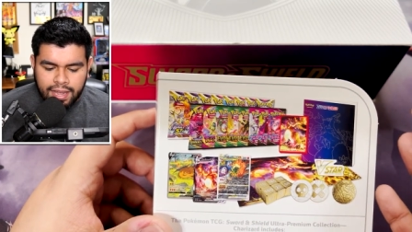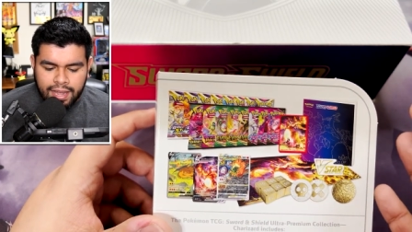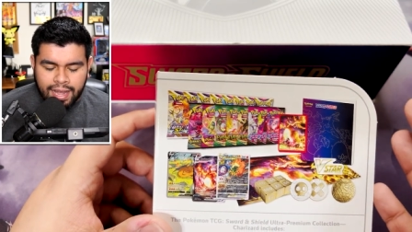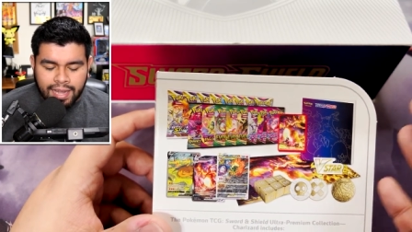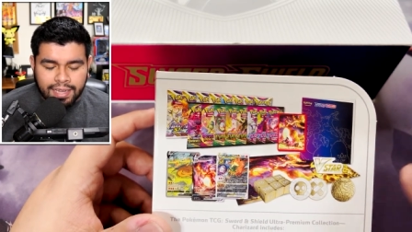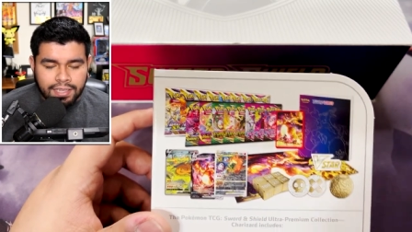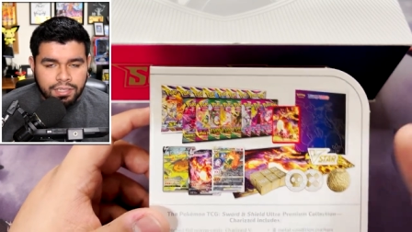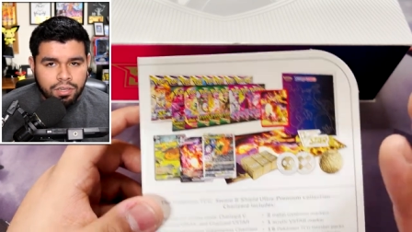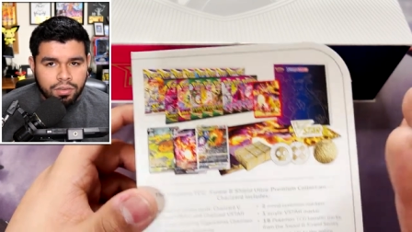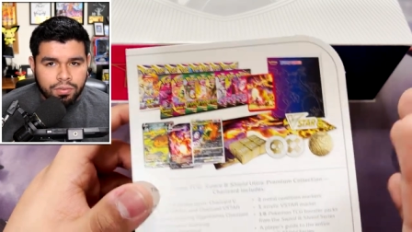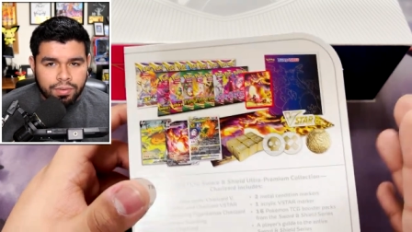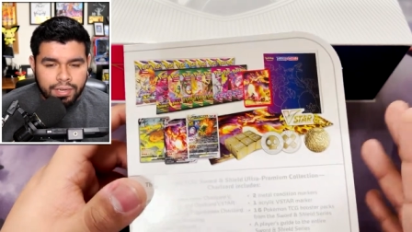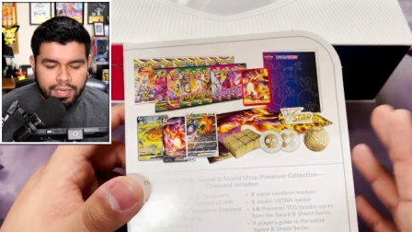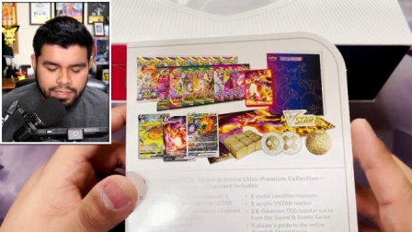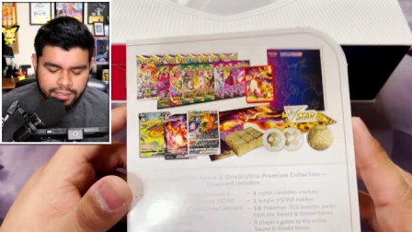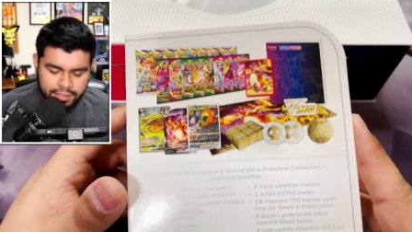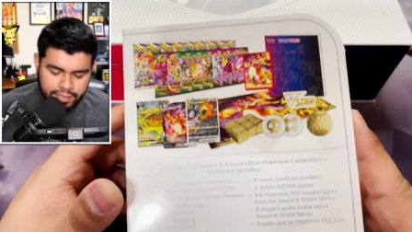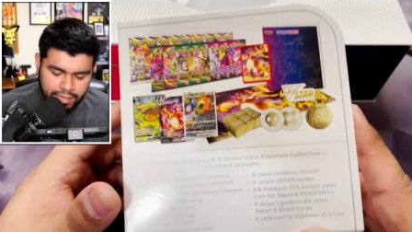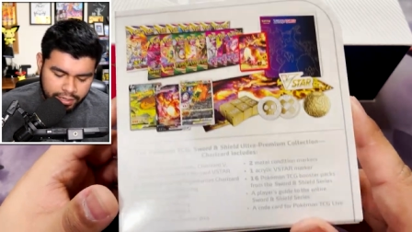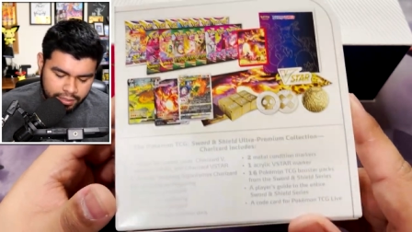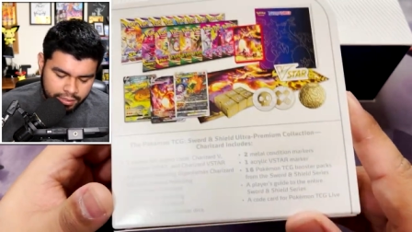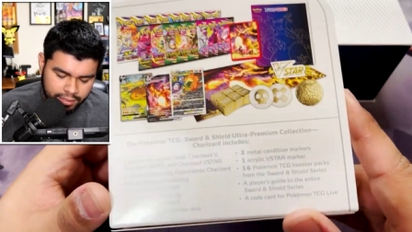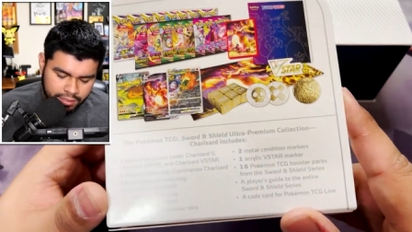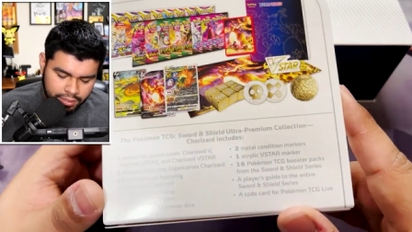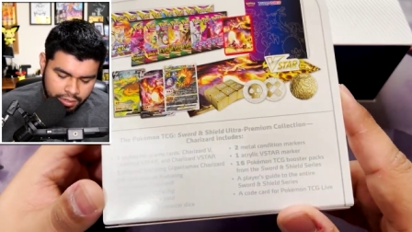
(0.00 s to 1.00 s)
I don't
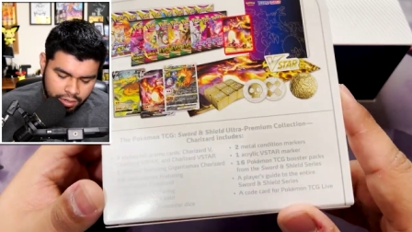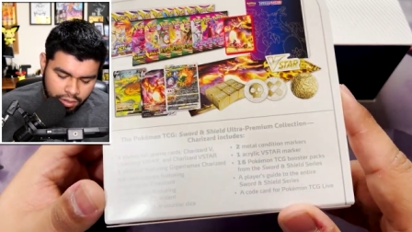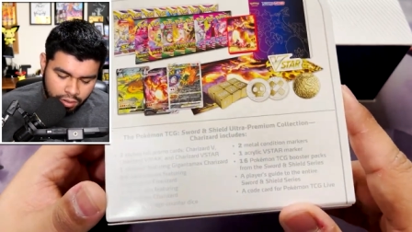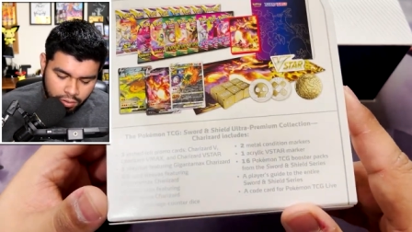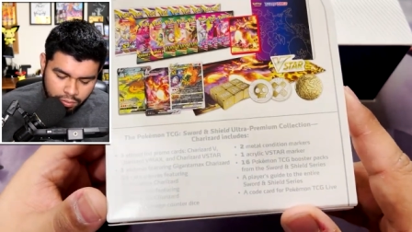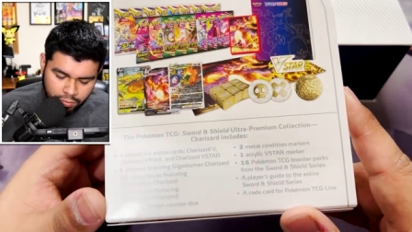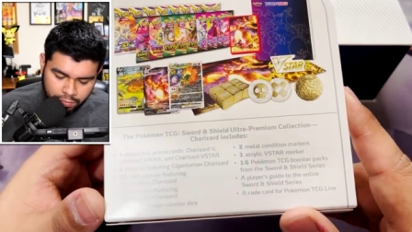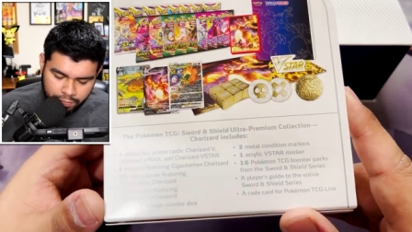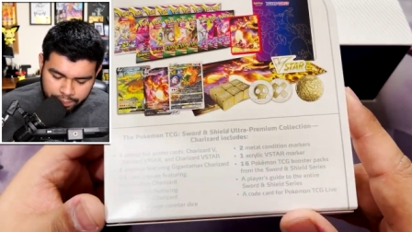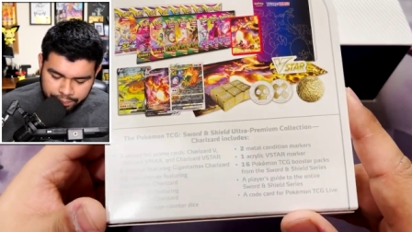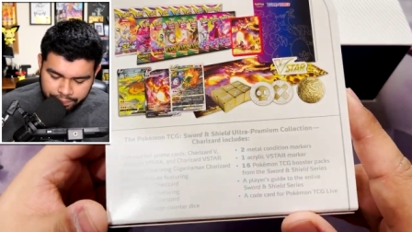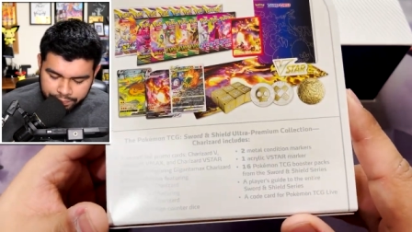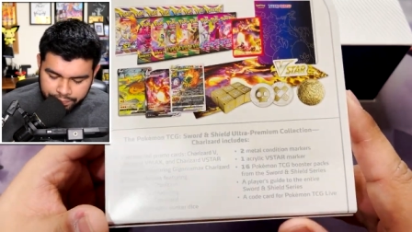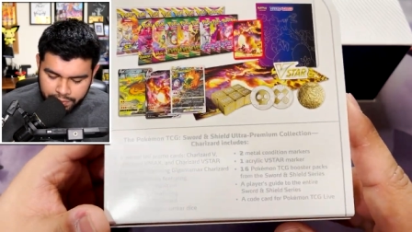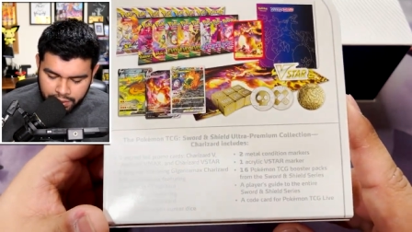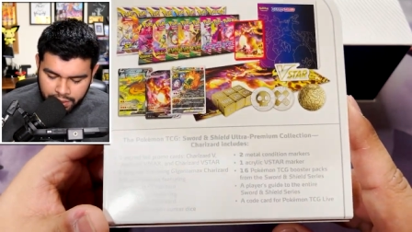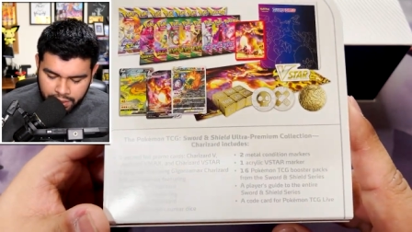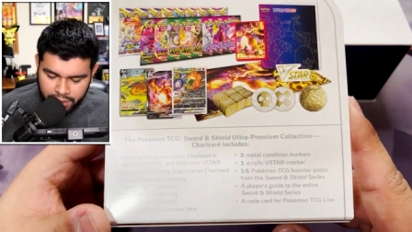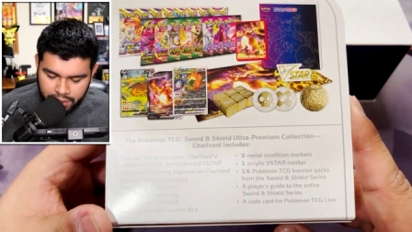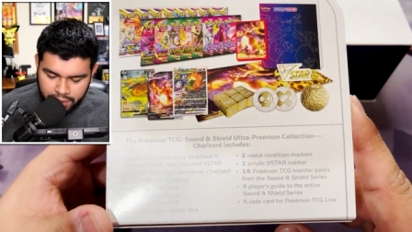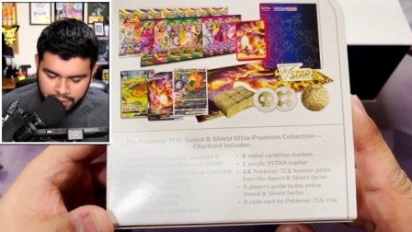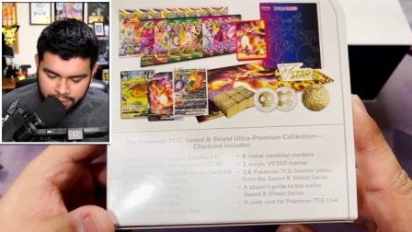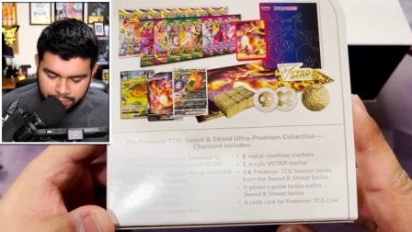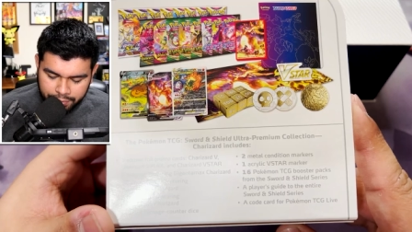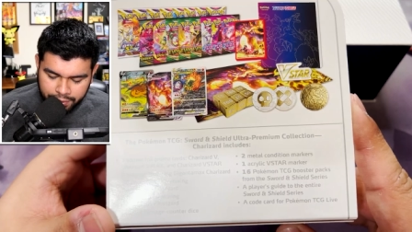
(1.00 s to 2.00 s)
exactly know
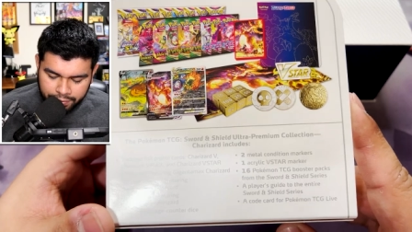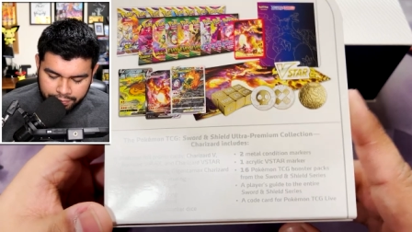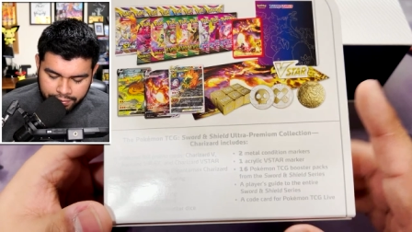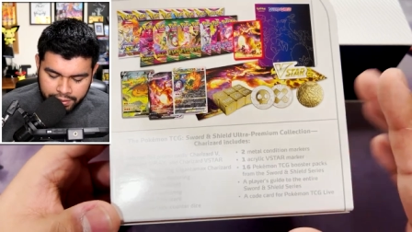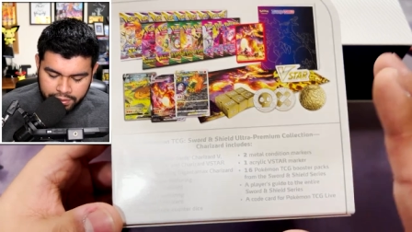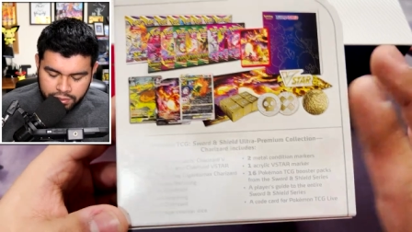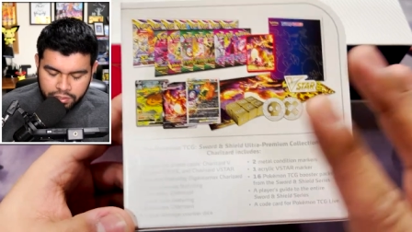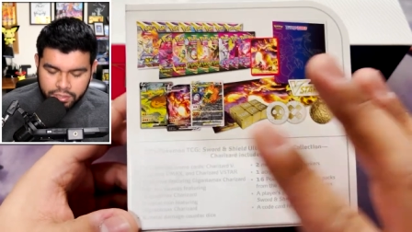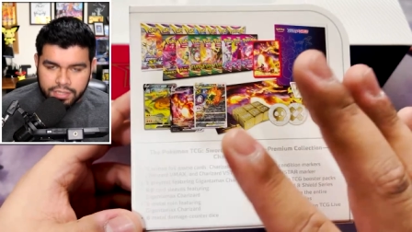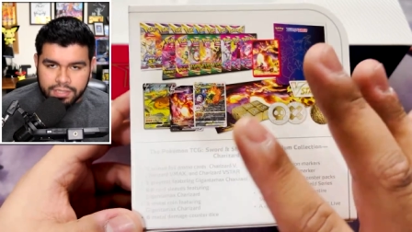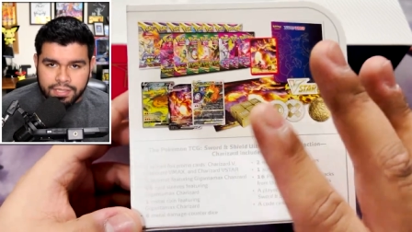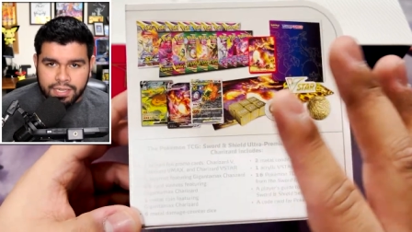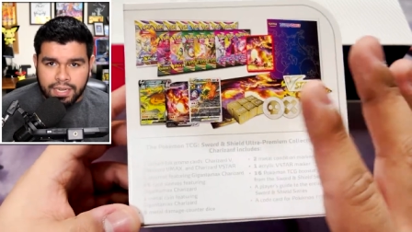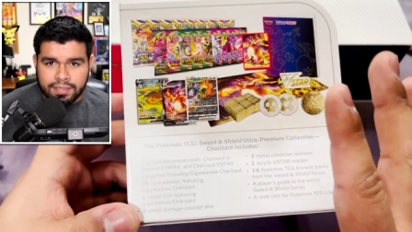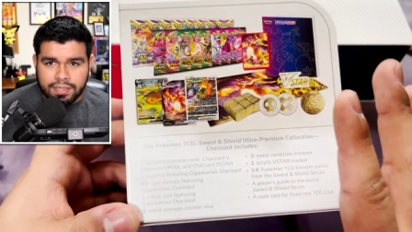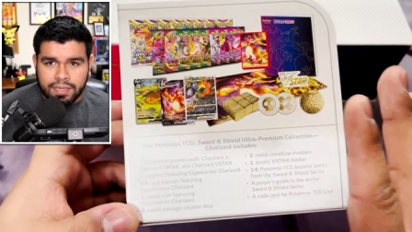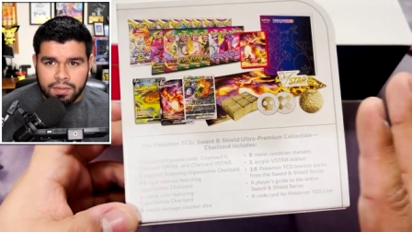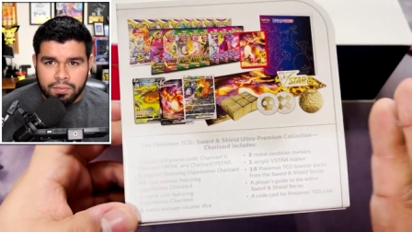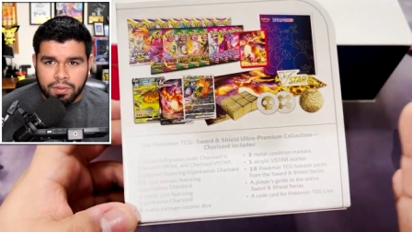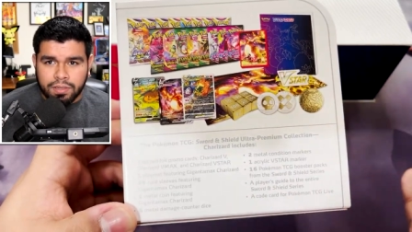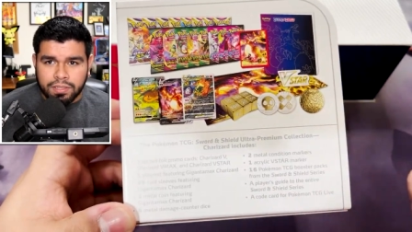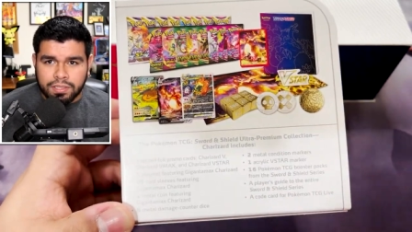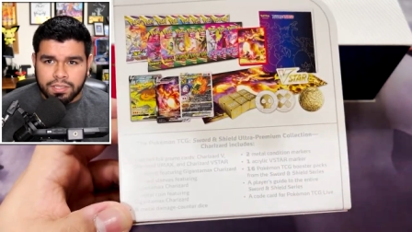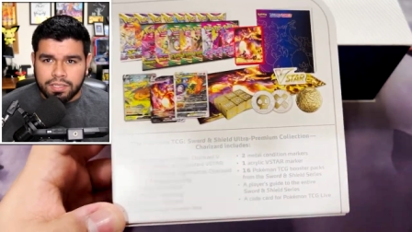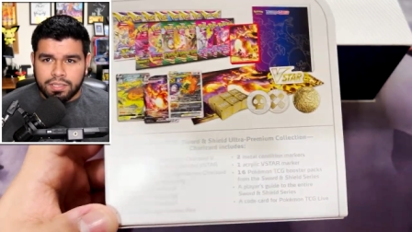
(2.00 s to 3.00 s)
if these are exact
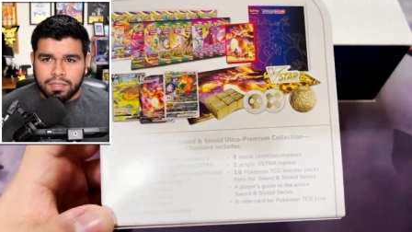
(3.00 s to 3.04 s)
same ones,